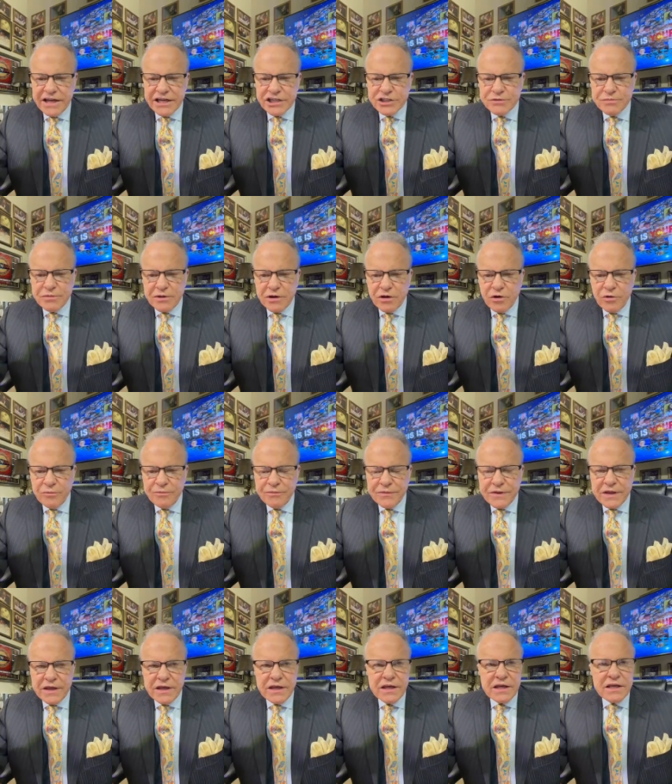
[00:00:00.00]
Expo,
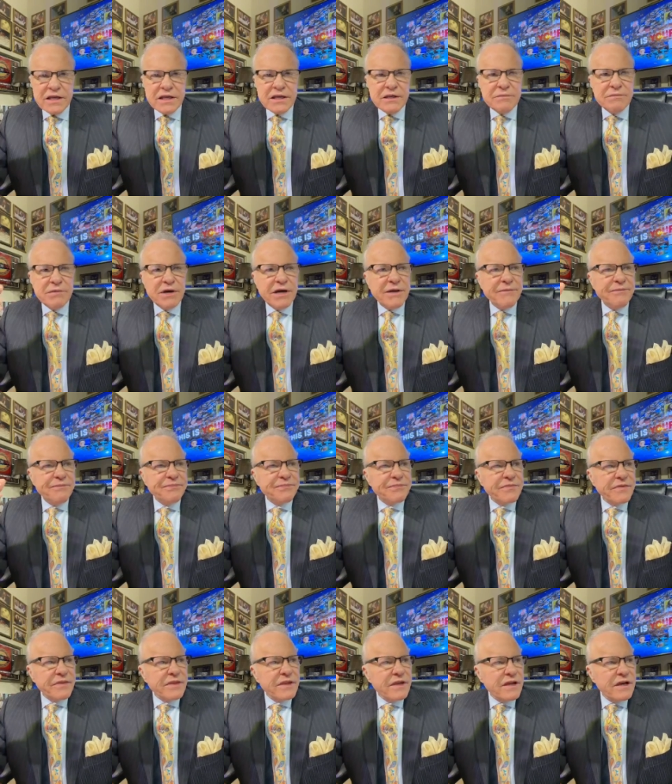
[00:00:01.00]
but
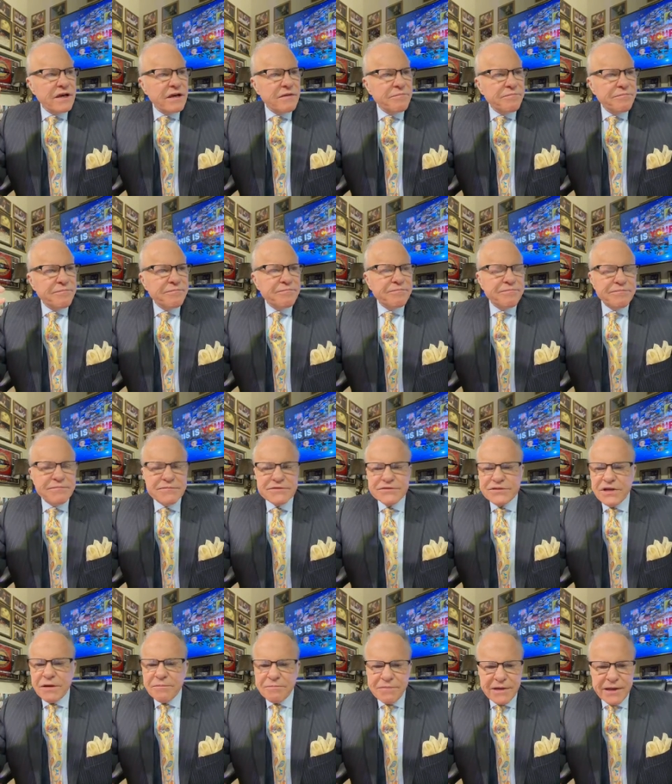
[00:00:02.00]
uh,
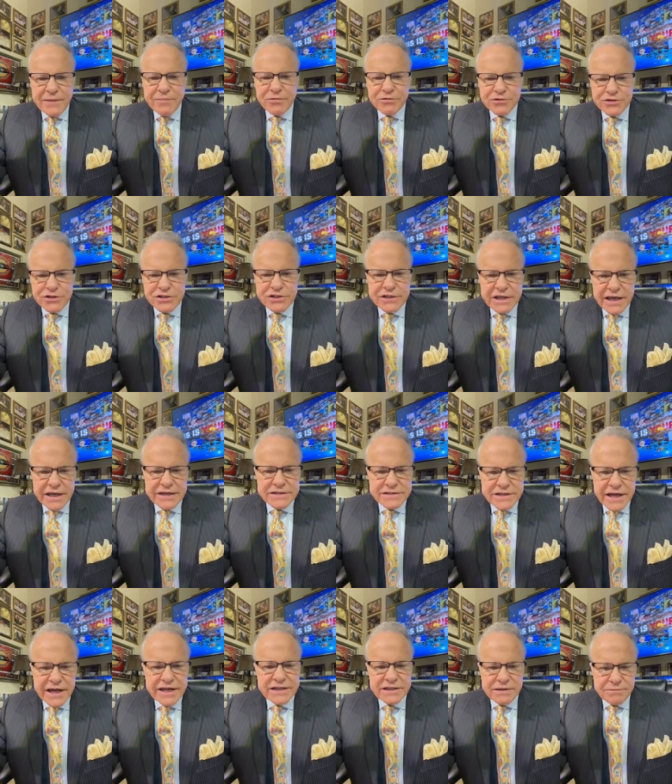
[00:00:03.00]
some people just can't
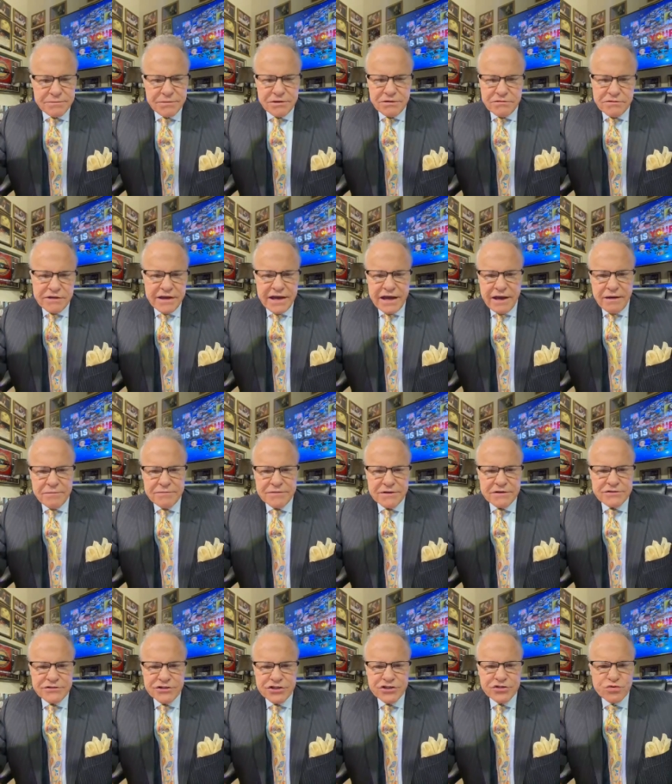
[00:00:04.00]
take the boot camp.
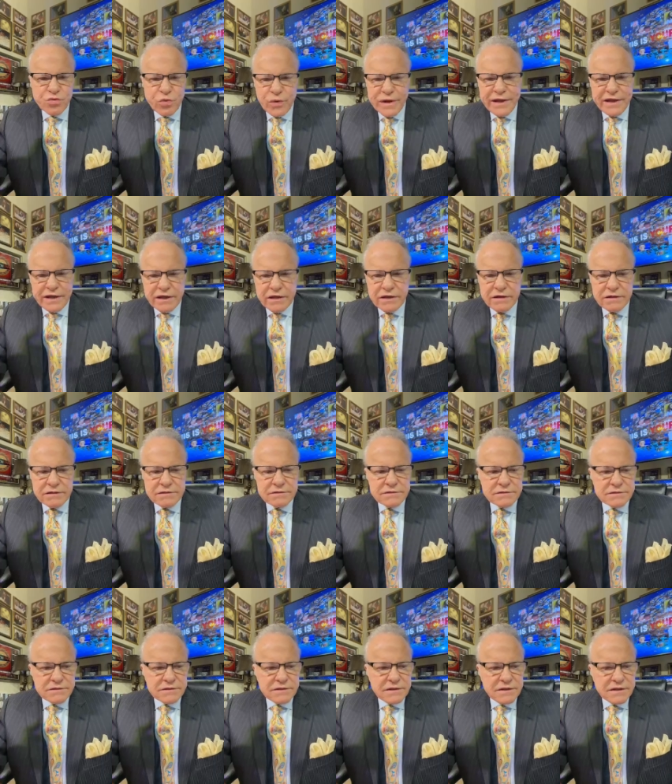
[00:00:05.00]
They're just weak.
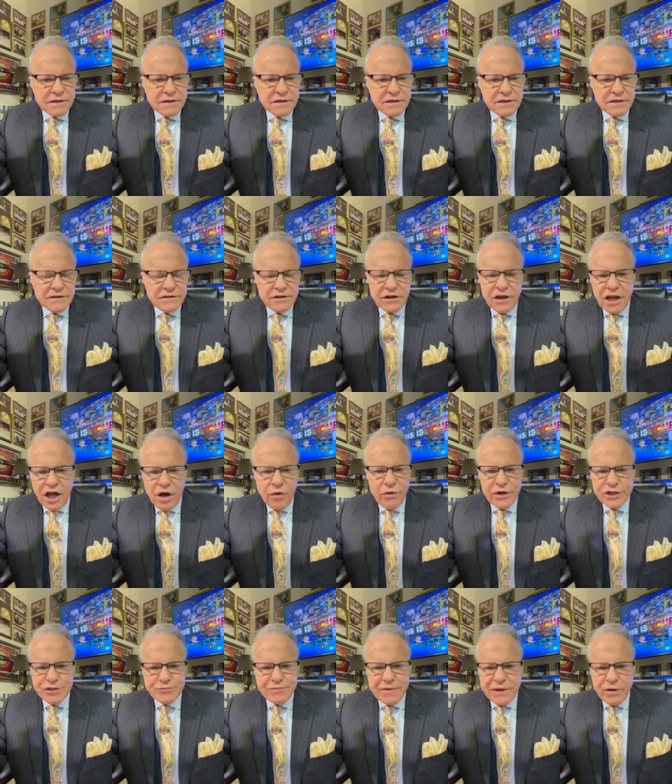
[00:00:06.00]
They'll
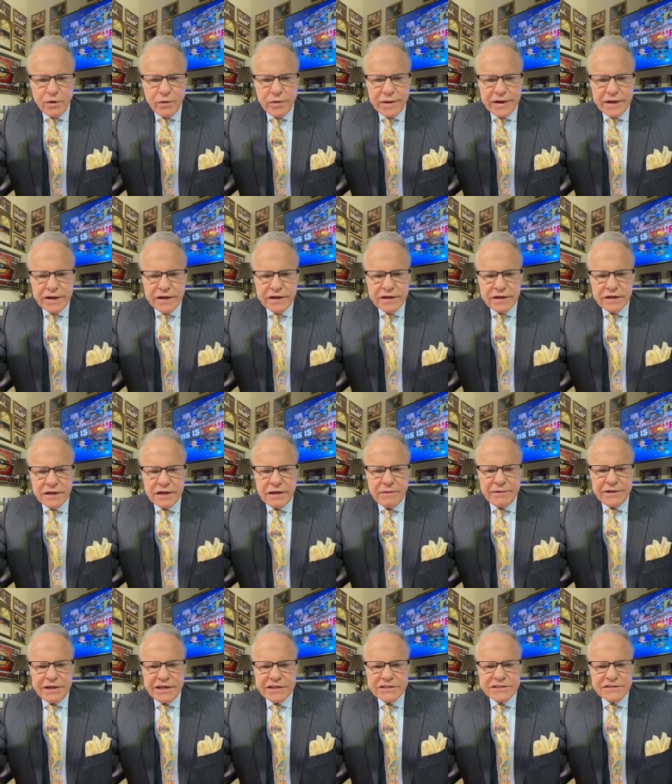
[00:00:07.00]
always be weak. I
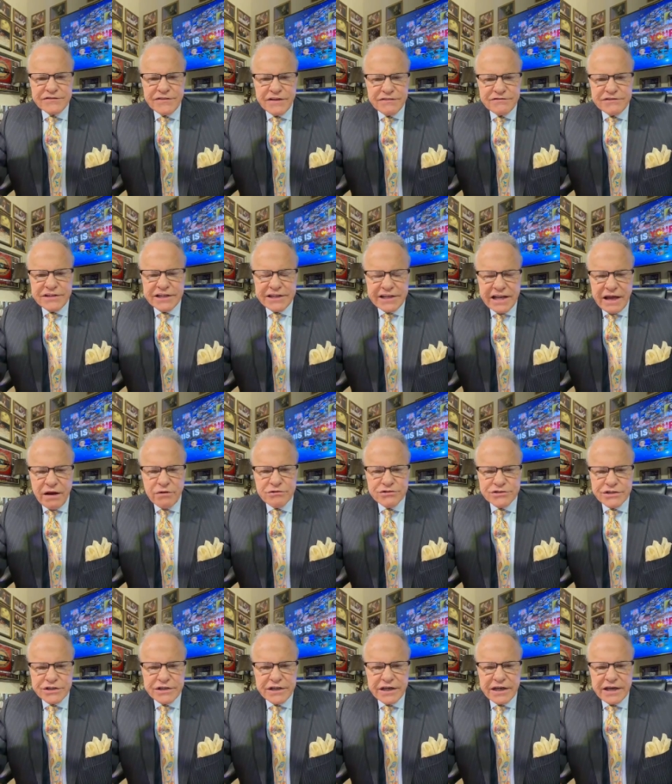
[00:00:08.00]
mean, it's 15
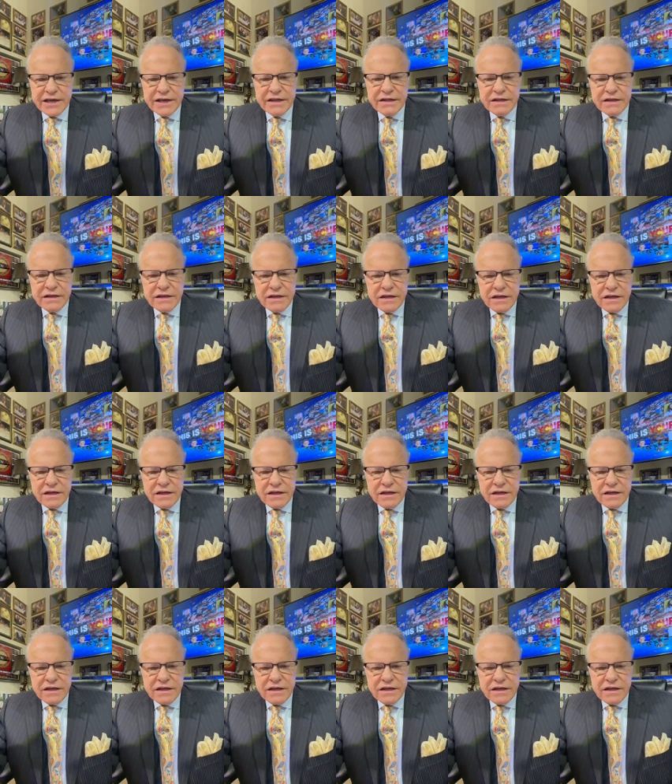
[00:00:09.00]
hours a day.